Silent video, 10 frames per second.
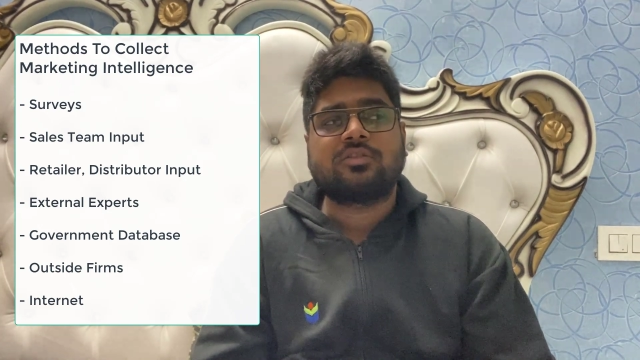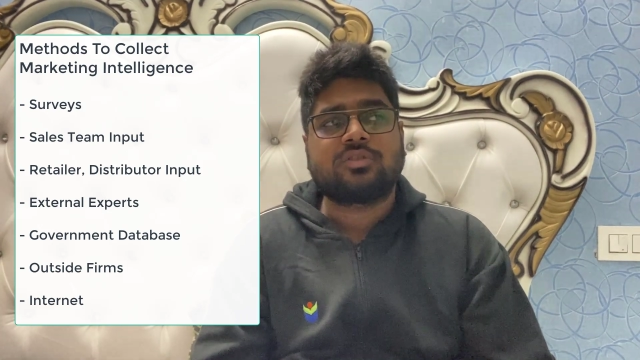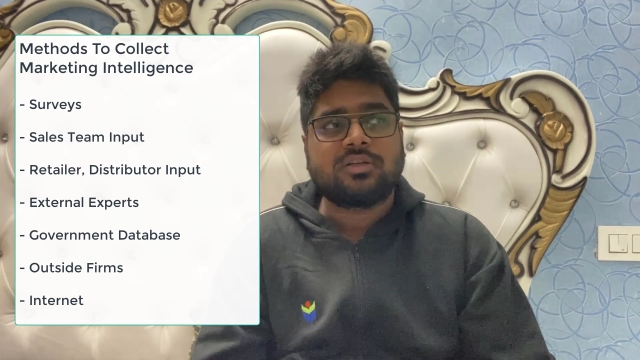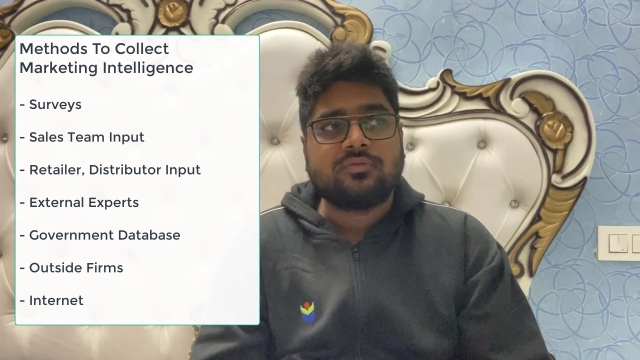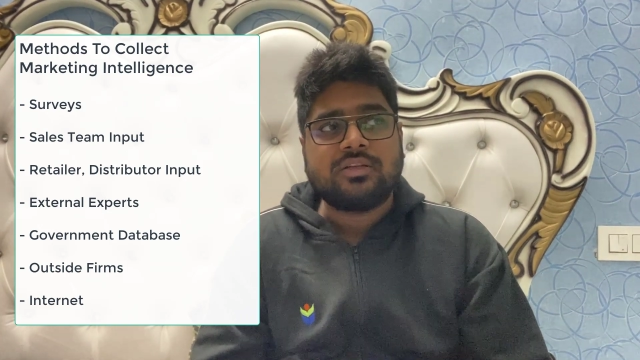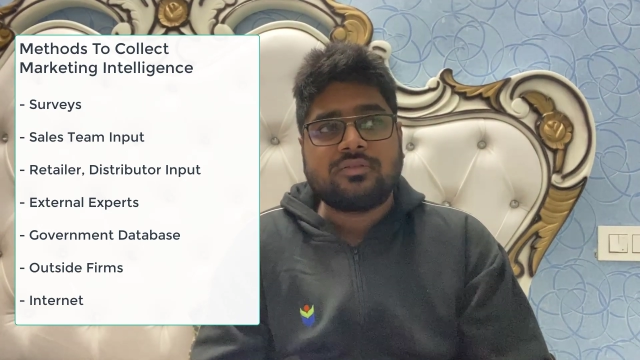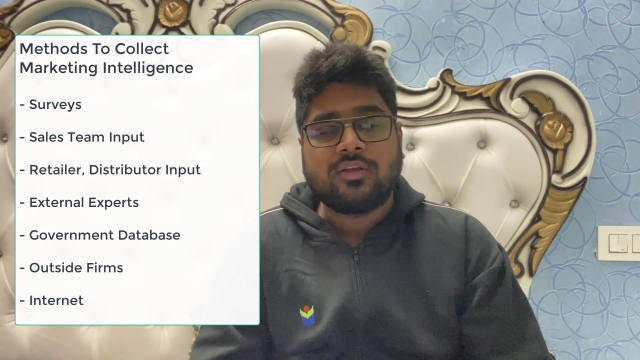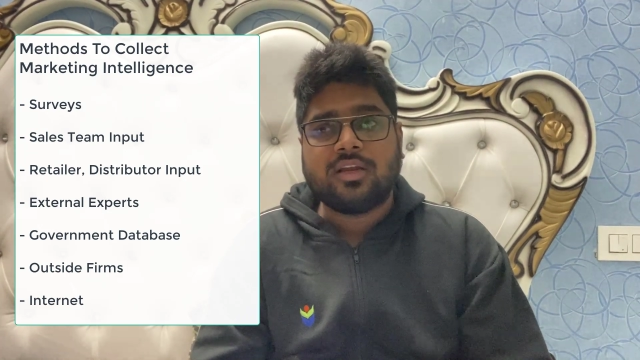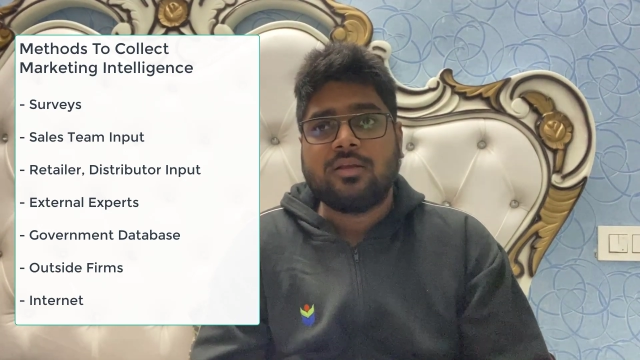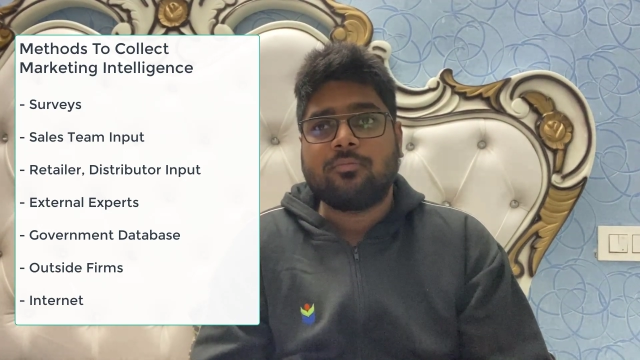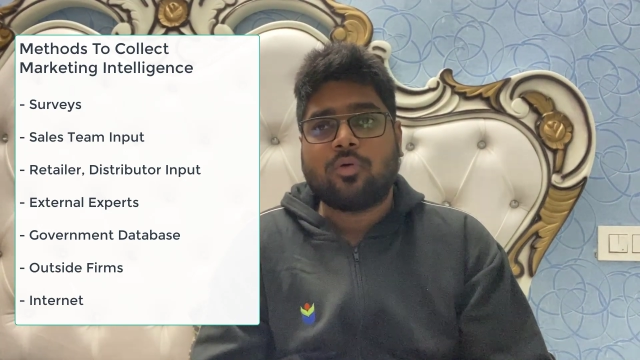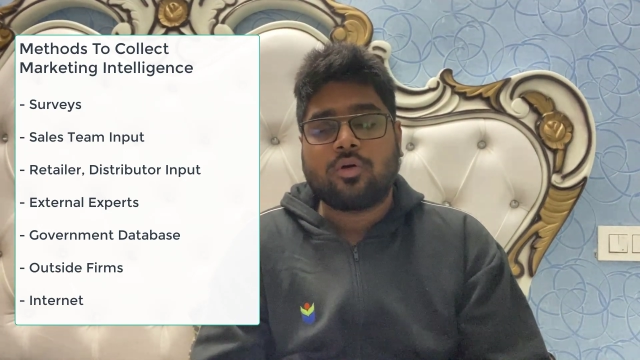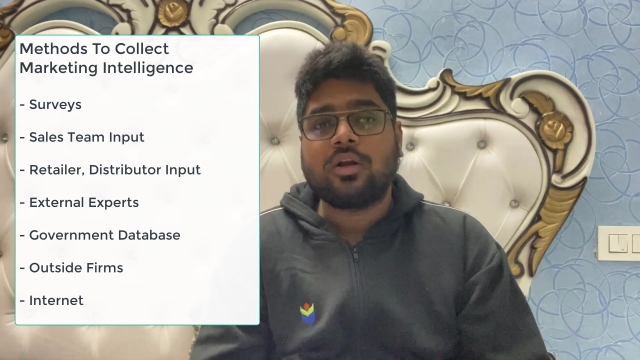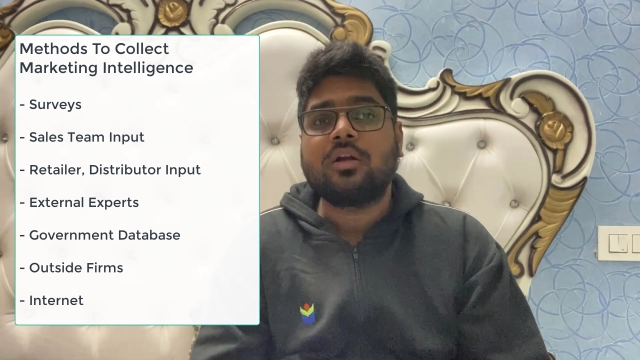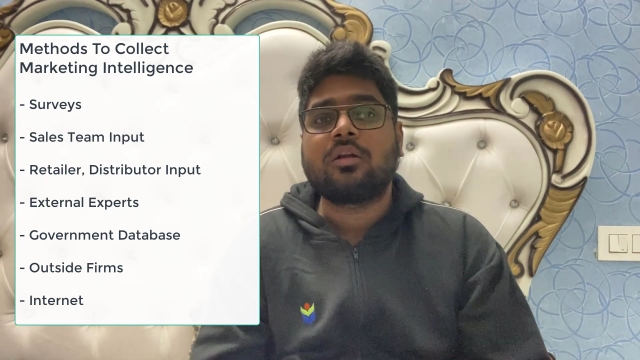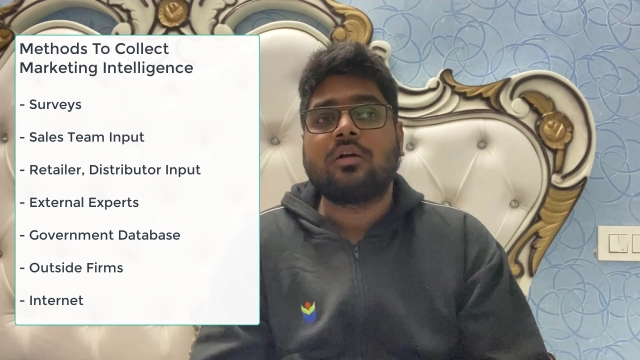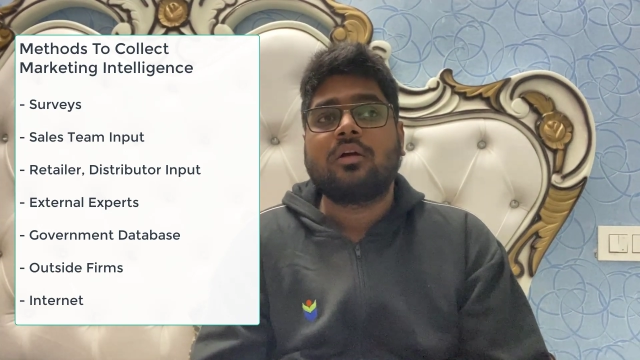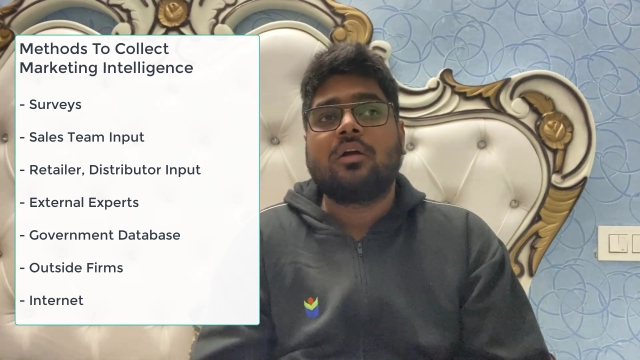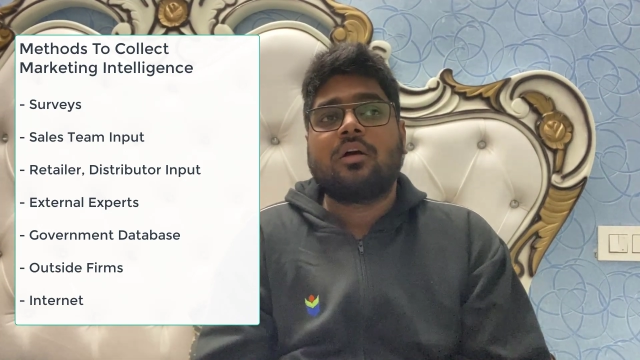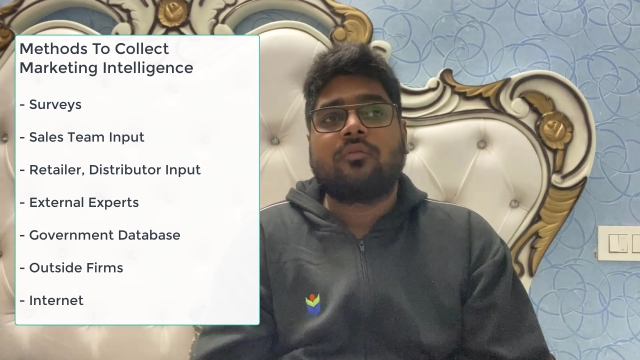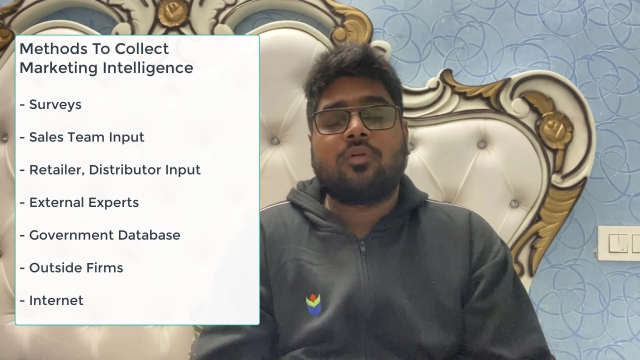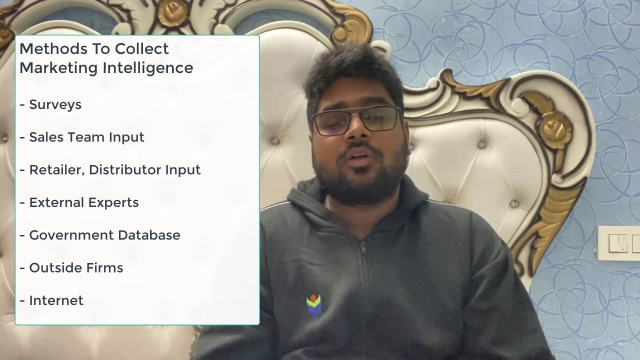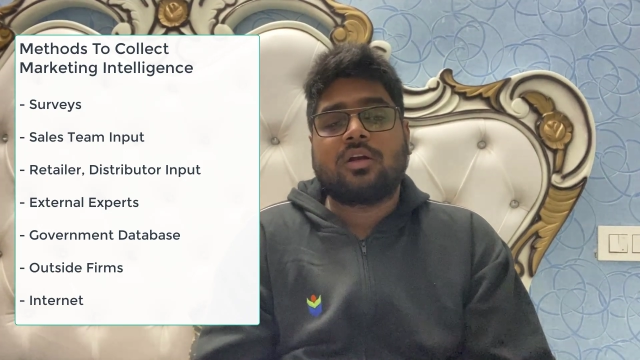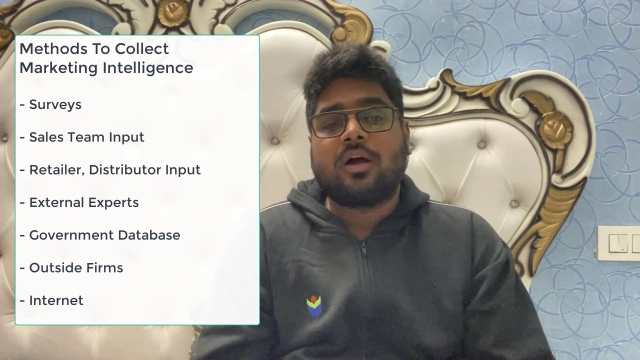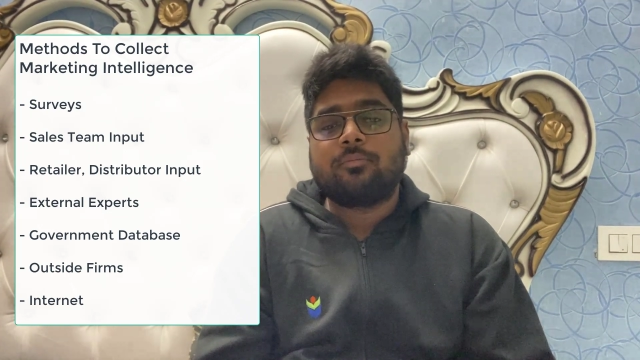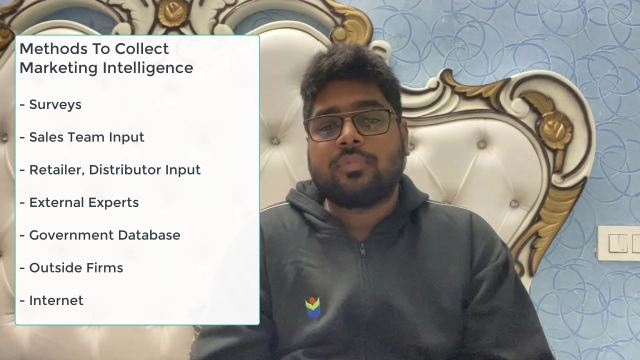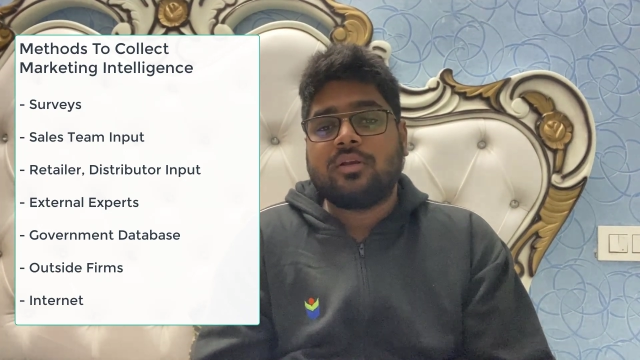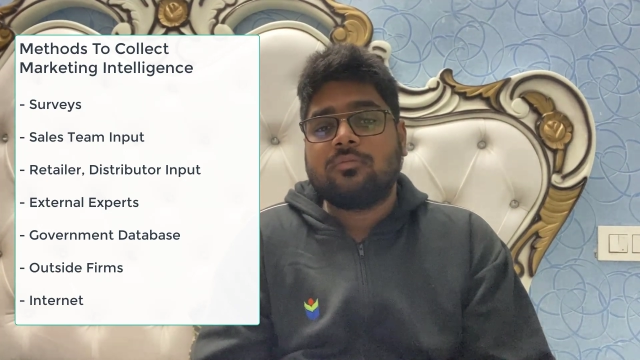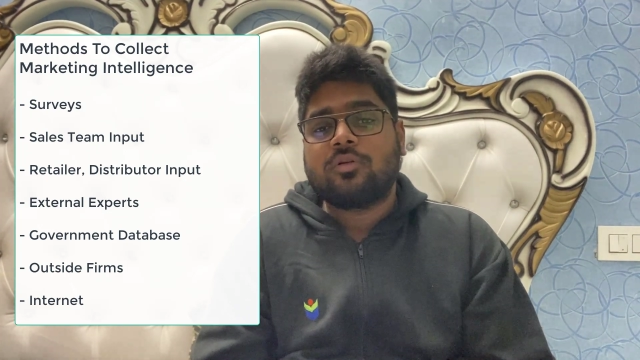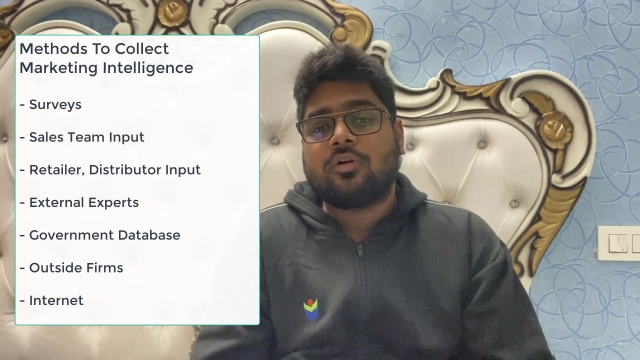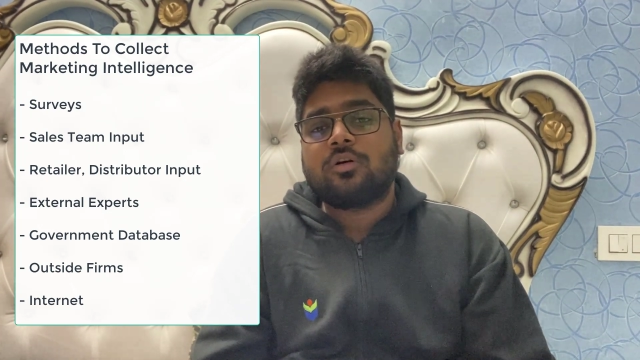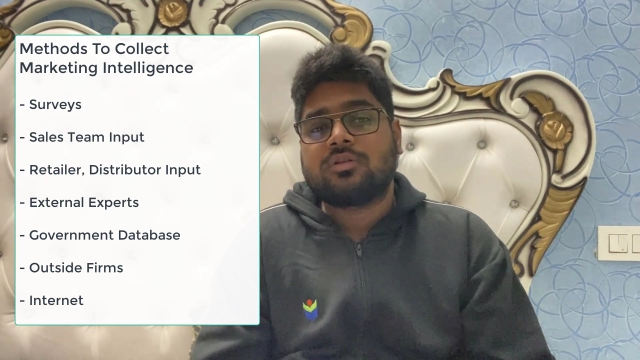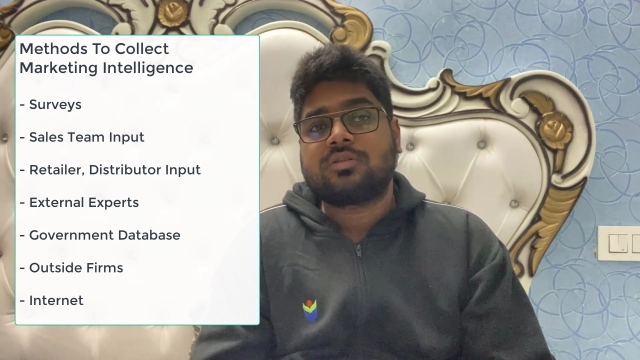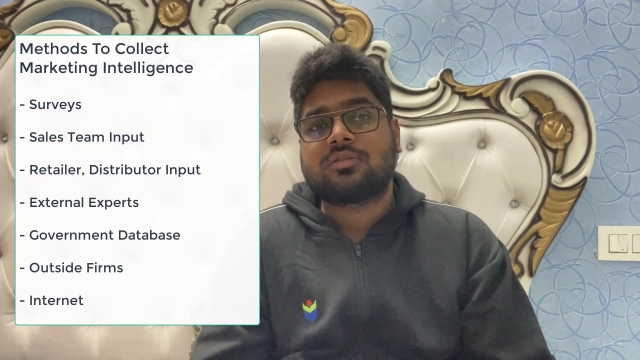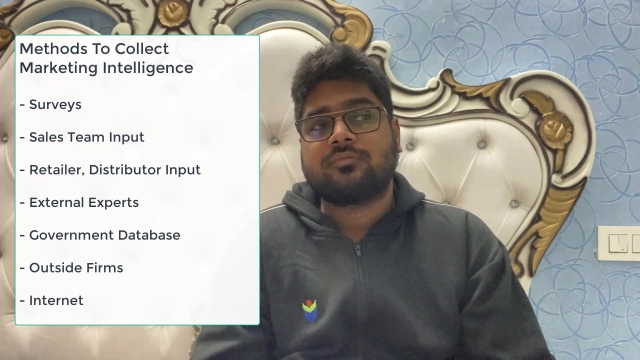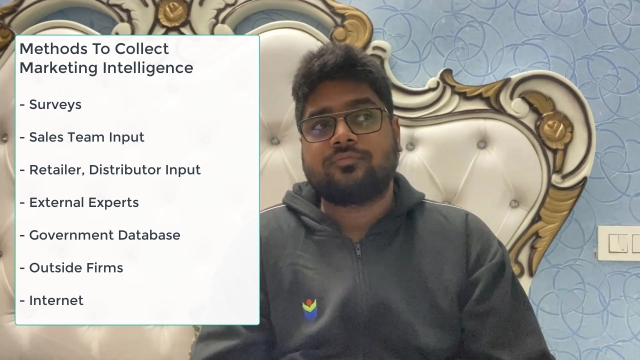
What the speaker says: Survey is very important for a company, because